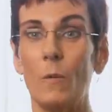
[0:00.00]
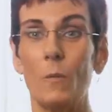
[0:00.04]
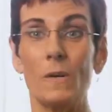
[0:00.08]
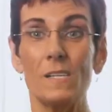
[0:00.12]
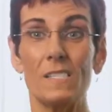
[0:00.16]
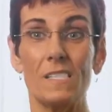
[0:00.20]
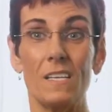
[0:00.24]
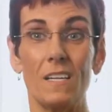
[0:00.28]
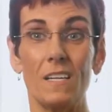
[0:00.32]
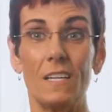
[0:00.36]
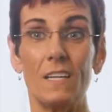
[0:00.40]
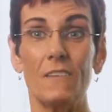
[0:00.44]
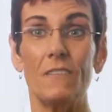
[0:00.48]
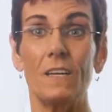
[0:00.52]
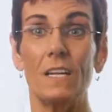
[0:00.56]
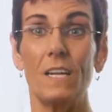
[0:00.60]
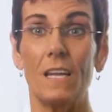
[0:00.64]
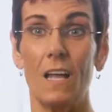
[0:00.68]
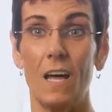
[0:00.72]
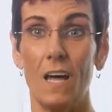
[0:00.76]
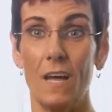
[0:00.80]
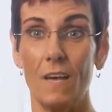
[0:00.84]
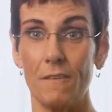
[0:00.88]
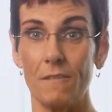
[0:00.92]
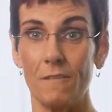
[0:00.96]
wasn't
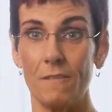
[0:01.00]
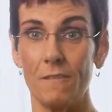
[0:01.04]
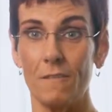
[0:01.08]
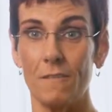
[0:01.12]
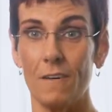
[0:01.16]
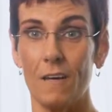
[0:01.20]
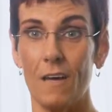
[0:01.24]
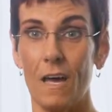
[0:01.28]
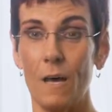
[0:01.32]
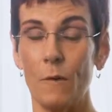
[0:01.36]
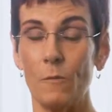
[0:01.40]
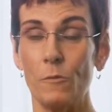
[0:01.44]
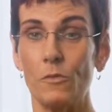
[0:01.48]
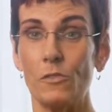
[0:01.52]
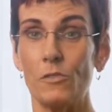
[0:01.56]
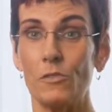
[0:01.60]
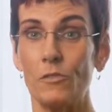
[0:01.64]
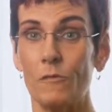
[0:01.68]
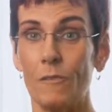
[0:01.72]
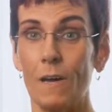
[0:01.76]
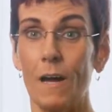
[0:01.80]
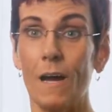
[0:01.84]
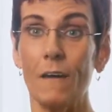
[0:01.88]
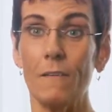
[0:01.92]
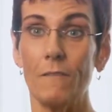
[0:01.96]
living life, I was
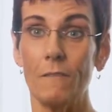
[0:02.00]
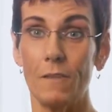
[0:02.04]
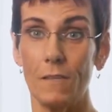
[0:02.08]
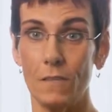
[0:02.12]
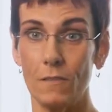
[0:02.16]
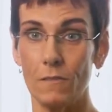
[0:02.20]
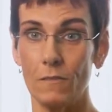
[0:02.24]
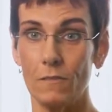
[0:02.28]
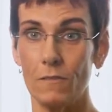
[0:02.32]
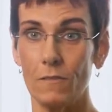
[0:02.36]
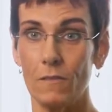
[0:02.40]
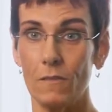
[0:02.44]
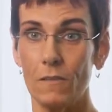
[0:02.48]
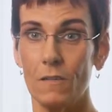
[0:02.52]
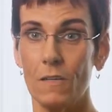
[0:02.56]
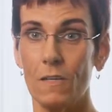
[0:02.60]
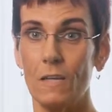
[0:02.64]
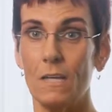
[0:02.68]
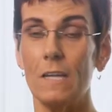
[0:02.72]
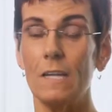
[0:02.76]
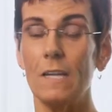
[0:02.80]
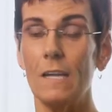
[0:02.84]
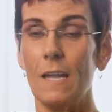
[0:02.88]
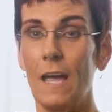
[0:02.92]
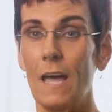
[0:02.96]
surviving.
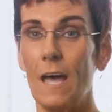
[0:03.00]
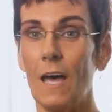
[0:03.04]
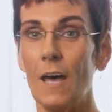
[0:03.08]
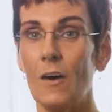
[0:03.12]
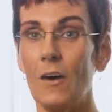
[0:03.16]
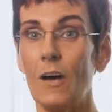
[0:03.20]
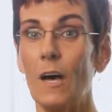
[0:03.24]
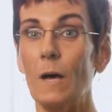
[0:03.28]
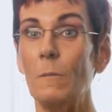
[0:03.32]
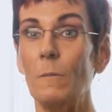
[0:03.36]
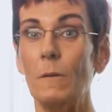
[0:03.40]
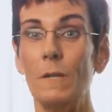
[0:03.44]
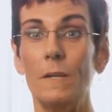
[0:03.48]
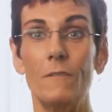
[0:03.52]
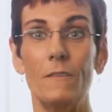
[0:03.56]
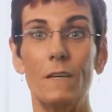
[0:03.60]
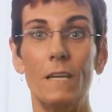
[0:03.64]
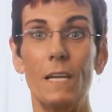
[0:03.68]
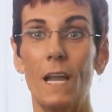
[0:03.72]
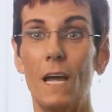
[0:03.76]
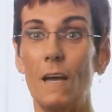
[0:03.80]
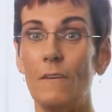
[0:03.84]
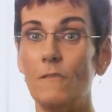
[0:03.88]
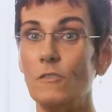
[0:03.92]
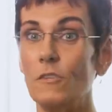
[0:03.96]
Now I'm
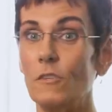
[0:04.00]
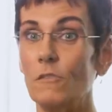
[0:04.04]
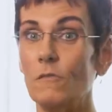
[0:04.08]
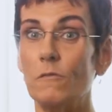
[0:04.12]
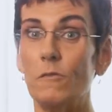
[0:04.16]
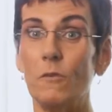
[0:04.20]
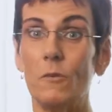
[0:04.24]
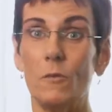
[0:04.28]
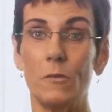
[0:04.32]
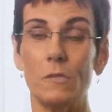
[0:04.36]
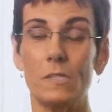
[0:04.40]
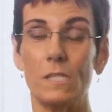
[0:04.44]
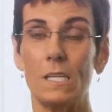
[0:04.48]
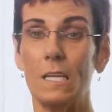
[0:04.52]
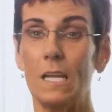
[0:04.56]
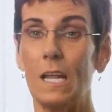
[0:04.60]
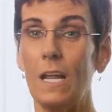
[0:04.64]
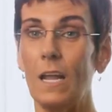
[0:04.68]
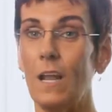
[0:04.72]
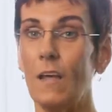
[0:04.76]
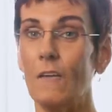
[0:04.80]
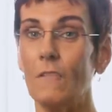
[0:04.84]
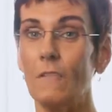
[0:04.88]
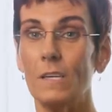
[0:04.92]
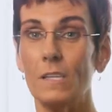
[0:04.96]
living life to the fullest and
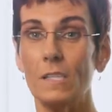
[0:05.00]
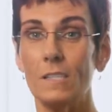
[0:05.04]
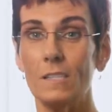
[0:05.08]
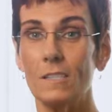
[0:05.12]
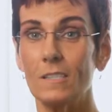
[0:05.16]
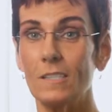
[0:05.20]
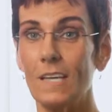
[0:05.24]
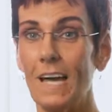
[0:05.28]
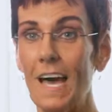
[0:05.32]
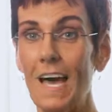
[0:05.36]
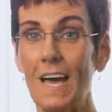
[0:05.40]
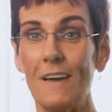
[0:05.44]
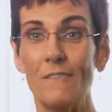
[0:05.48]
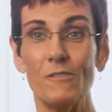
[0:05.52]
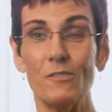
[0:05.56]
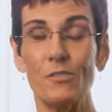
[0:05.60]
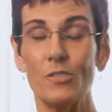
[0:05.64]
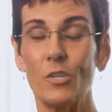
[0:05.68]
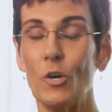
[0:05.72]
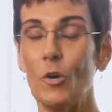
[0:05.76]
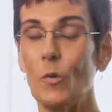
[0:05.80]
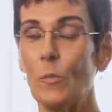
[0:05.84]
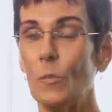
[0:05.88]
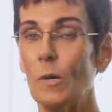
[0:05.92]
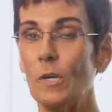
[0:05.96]
I love it. I have
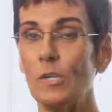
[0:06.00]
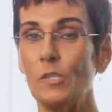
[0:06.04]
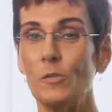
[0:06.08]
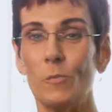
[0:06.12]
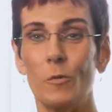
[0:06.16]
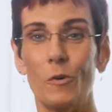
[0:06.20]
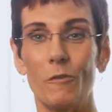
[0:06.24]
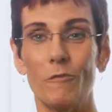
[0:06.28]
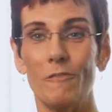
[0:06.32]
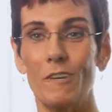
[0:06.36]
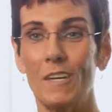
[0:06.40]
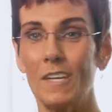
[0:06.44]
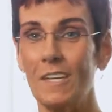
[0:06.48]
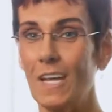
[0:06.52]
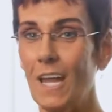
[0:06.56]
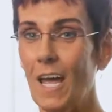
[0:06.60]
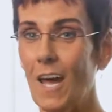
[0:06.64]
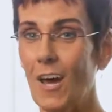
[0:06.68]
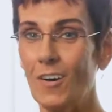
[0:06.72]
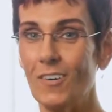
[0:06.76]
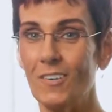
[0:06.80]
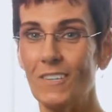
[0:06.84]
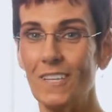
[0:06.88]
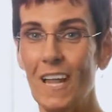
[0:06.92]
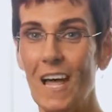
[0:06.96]
so much more fun
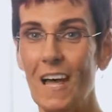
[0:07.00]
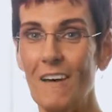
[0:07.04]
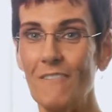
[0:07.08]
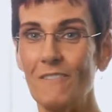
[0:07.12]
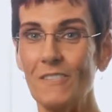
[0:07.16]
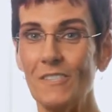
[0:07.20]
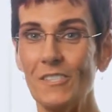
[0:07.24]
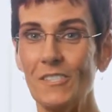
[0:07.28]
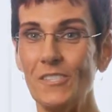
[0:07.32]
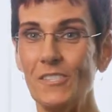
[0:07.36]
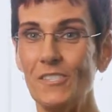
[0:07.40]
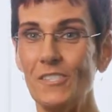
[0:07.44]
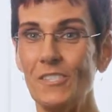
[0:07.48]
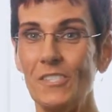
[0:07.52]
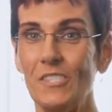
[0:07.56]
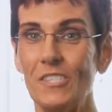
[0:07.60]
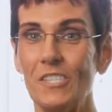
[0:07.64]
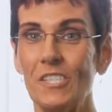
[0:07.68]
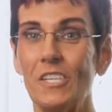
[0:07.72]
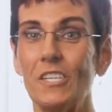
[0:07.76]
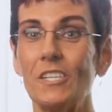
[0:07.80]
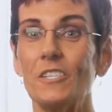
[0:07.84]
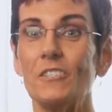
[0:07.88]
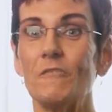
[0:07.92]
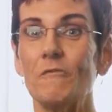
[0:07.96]
now. Life is
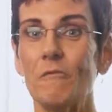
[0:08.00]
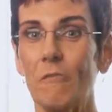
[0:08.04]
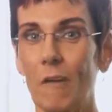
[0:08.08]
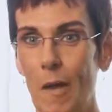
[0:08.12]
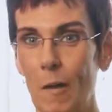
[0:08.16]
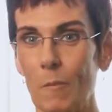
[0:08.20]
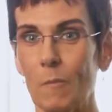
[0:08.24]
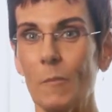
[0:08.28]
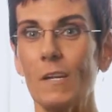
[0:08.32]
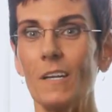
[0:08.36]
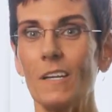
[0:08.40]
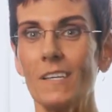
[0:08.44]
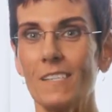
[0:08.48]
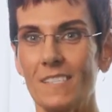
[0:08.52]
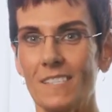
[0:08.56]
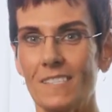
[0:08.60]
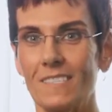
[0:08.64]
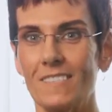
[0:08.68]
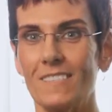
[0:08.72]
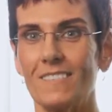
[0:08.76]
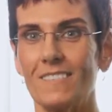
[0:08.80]
just fabulous.